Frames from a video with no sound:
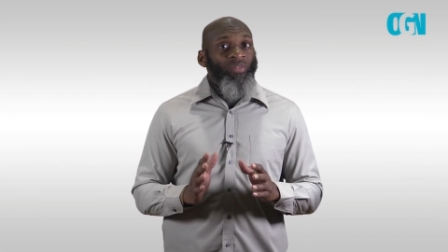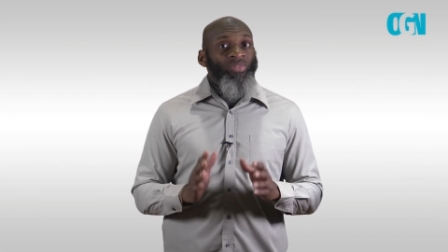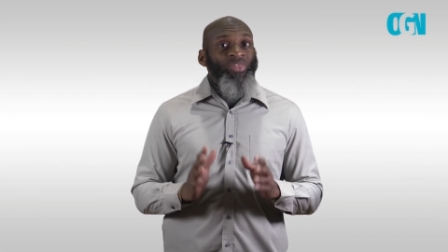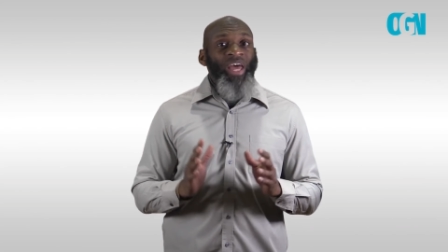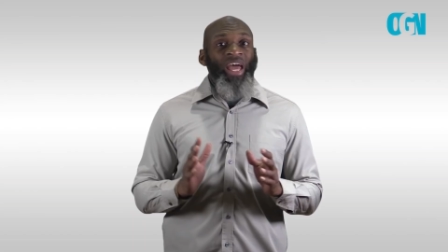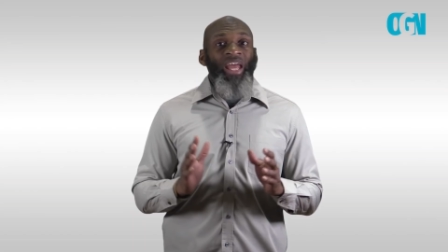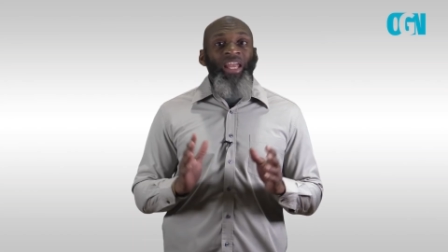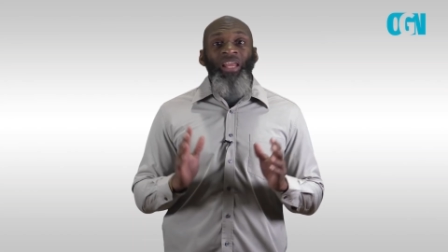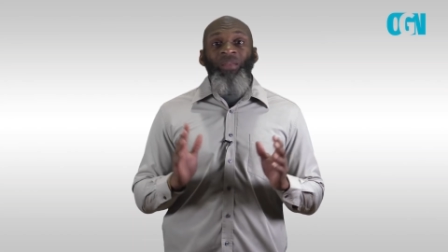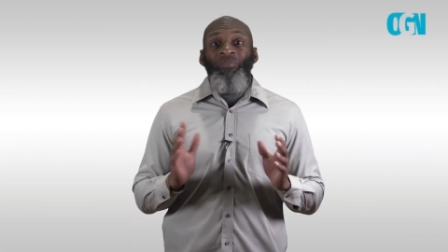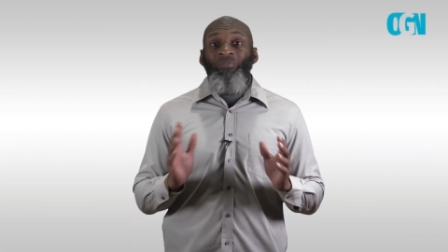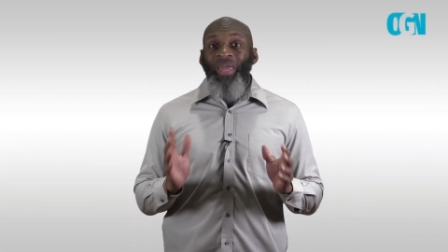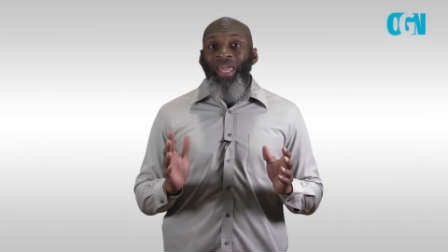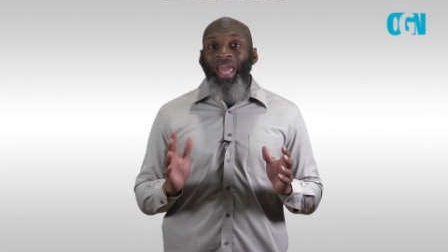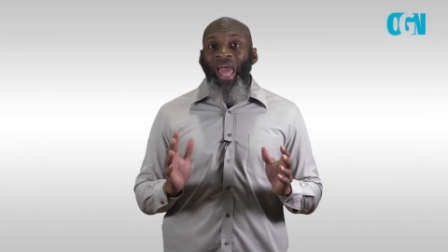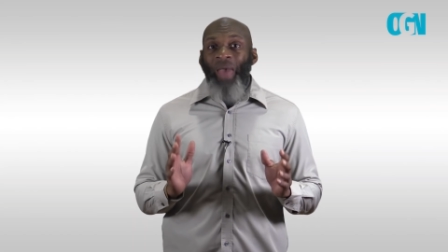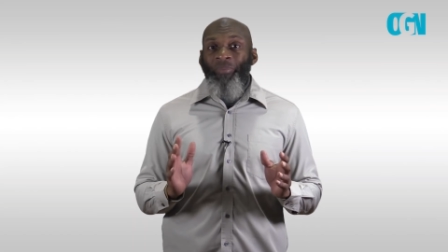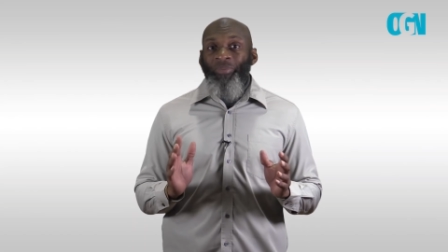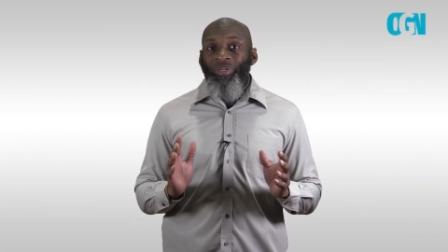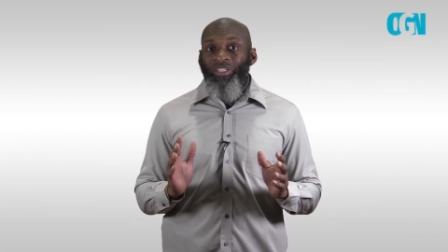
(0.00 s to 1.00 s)
that it may
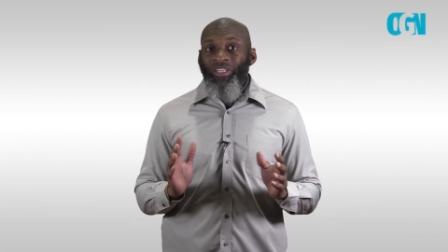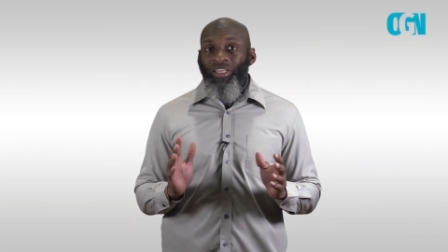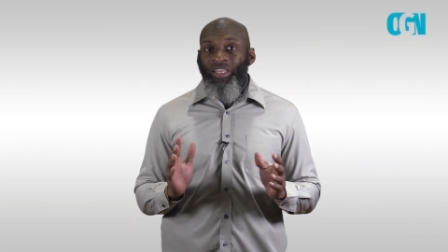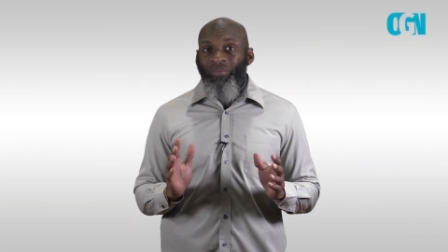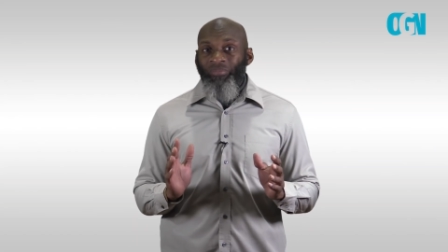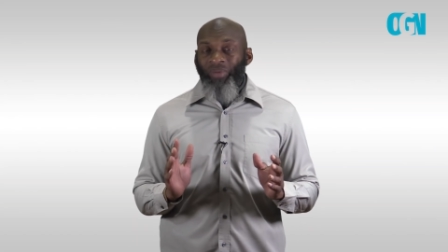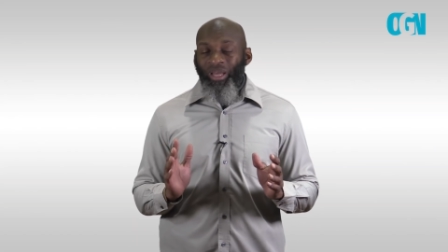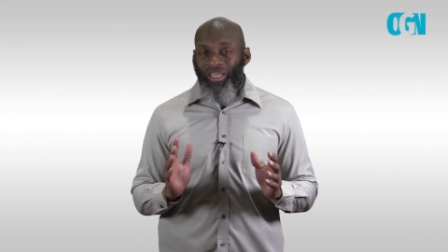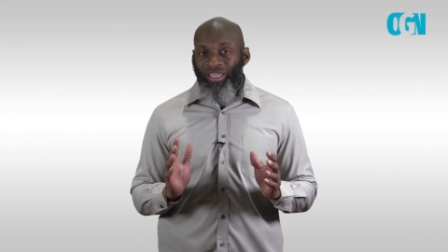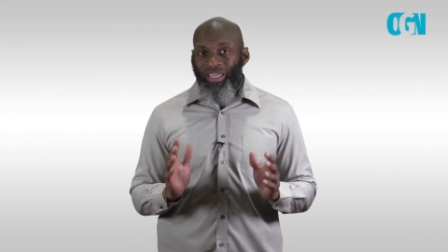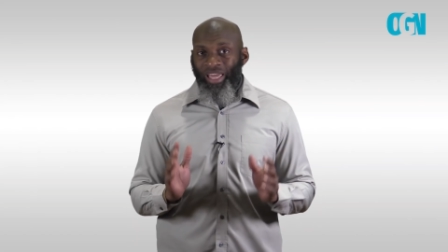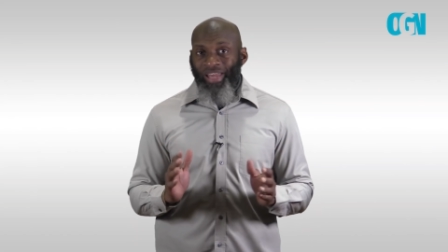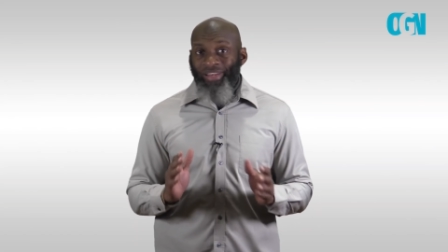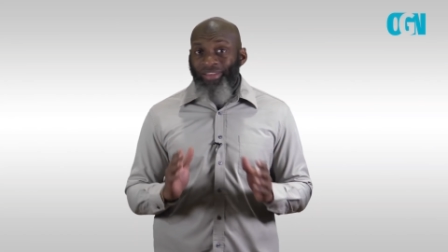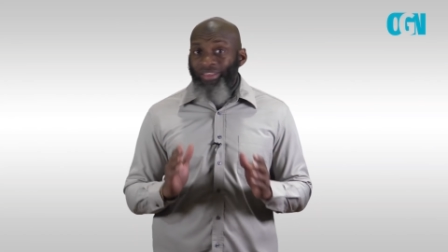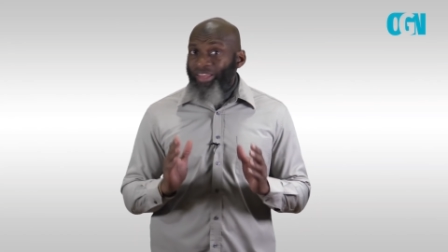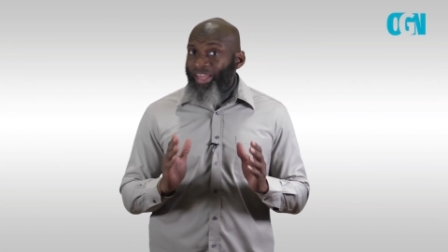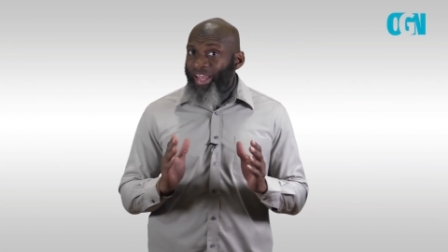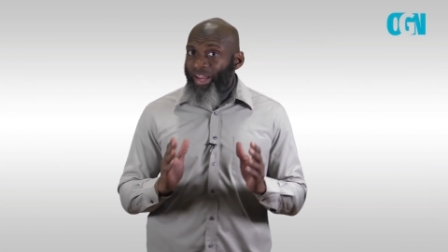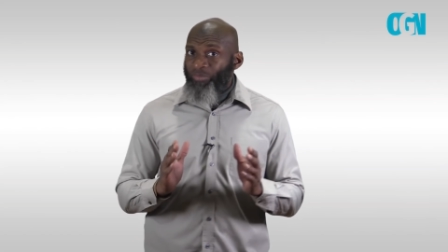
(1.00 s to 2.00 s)
happen to them
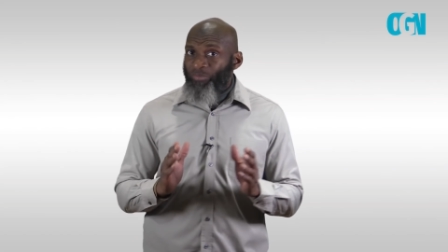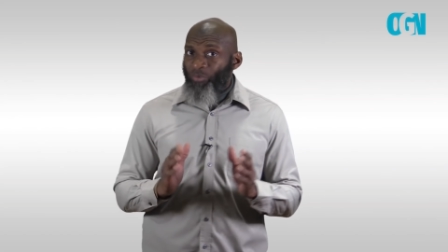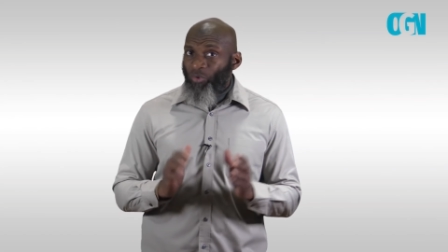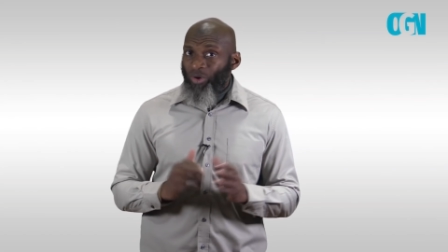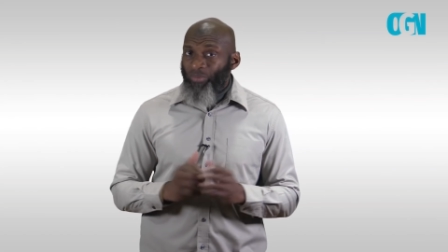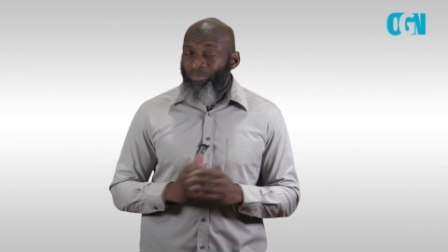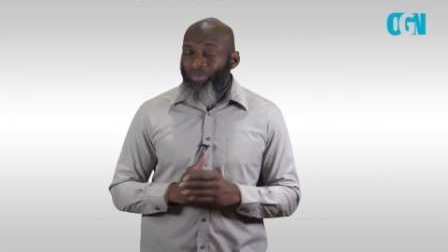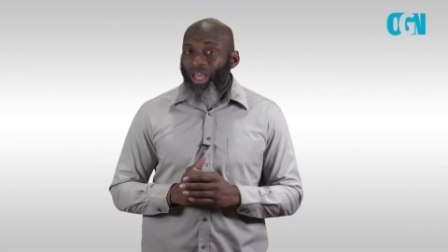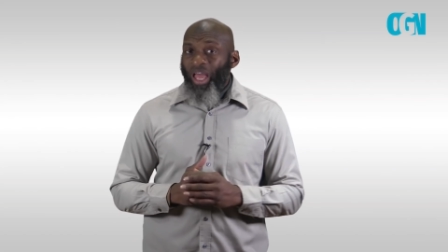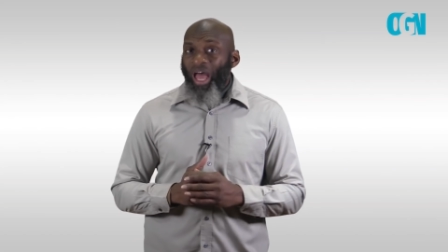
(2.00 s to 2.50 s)
again. Therefore,